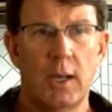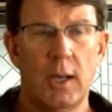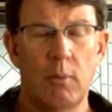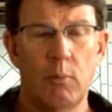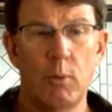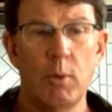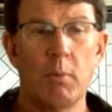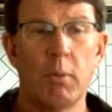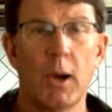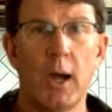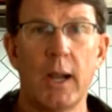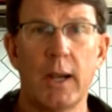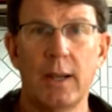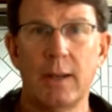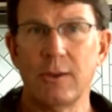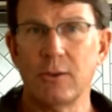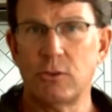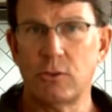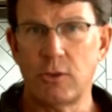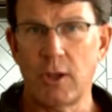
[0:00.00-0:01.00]
We brought
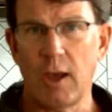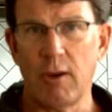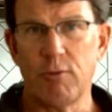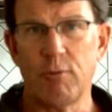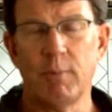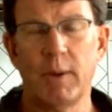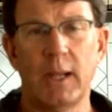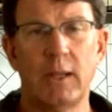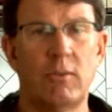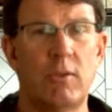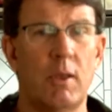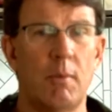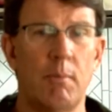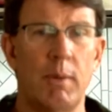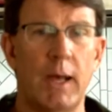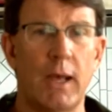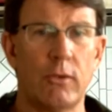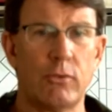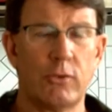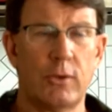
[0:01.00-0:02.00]
in a chef, Mike
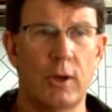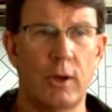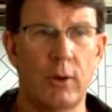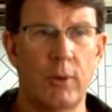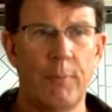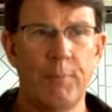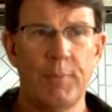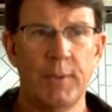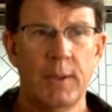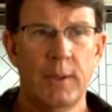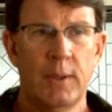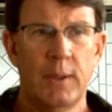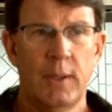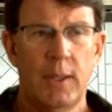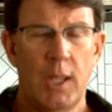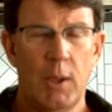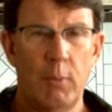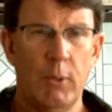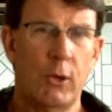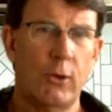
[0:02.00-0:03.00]
Tambasco,
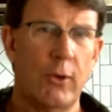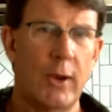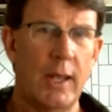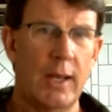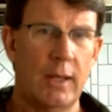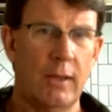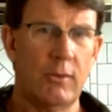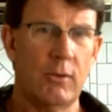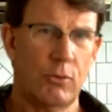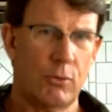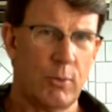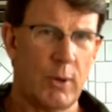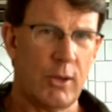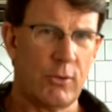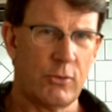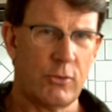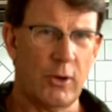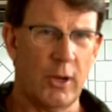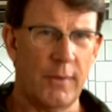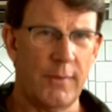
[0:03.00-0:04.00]
and we created this
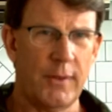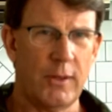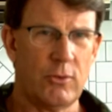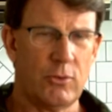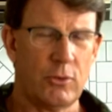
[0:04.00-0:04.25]
restaurant that